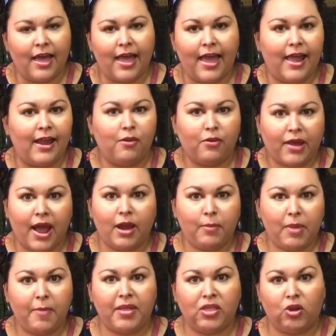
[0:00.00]
And it kind of
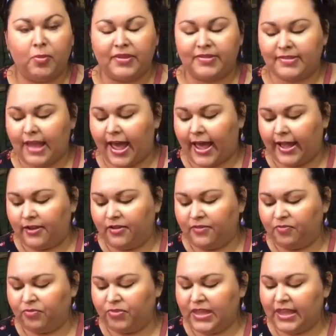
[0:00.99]
made me a little bit sad.
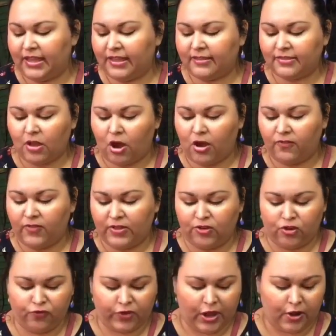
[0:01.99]
These are
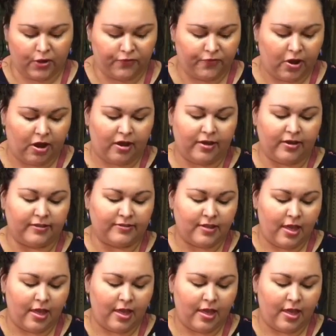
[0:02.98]
vintage flower frogs.